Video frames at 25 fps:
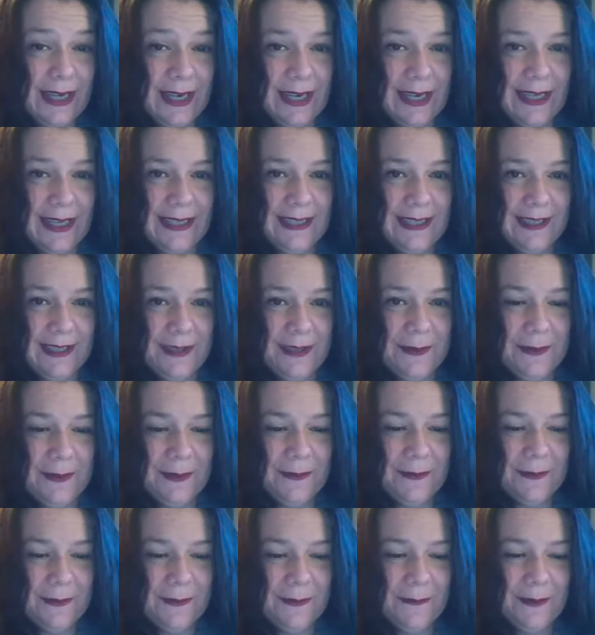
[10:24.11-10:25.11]
And
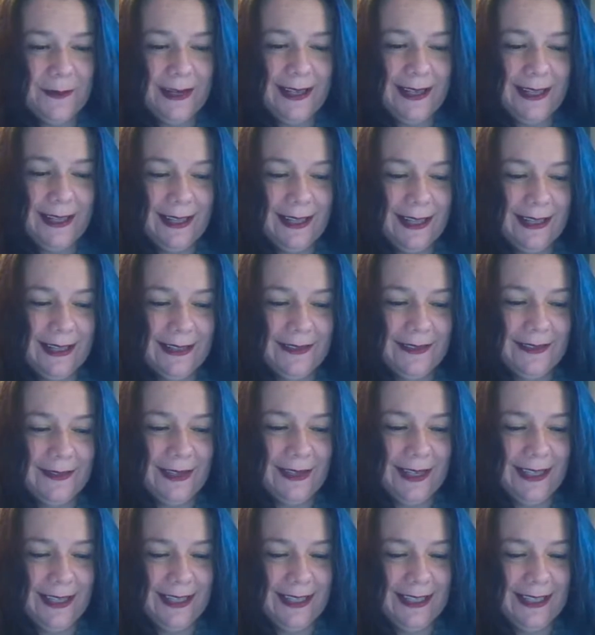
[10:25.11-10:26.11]
one of the funny things
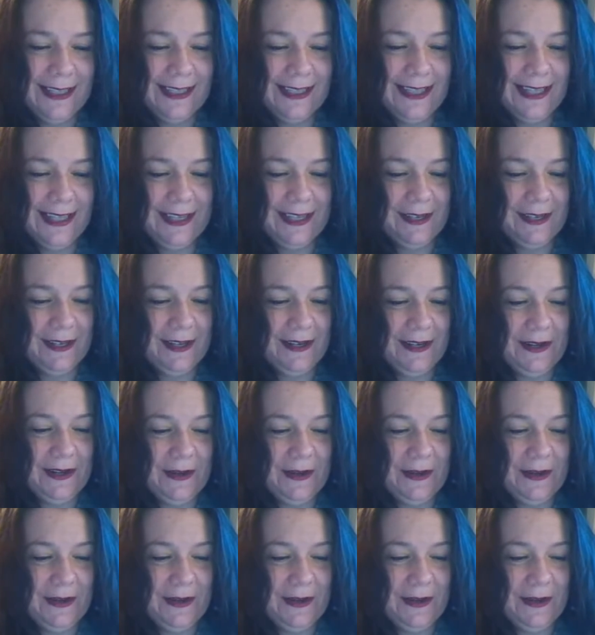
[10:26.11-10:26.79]
was that,